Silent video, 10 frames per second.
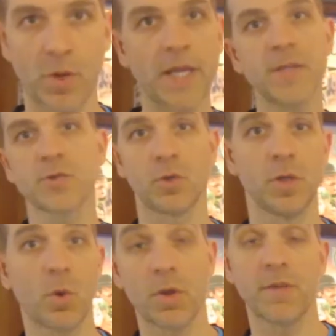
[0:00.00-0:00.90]
raise or
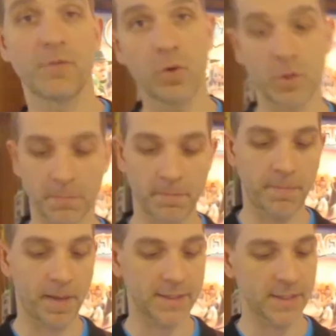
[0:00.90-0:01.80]
lower the volume.
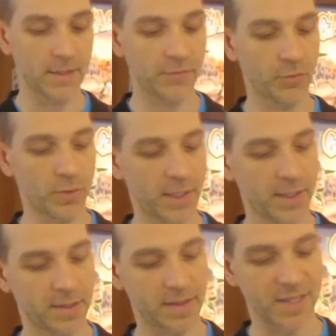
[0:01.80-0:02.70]
But if you
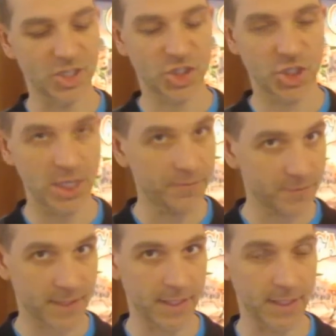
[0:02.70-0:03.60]
hit the
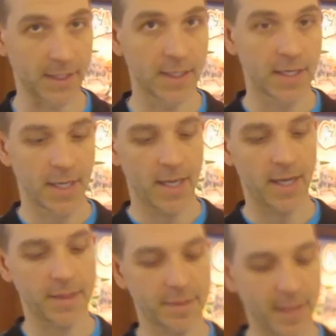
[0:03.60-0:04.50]
Shift key
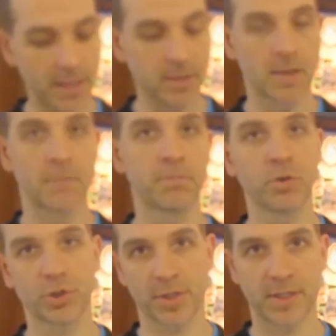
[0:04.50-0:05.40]
and then
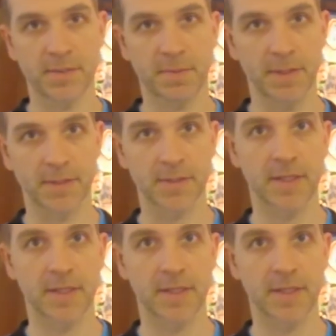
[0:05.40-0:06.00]
push these buttons,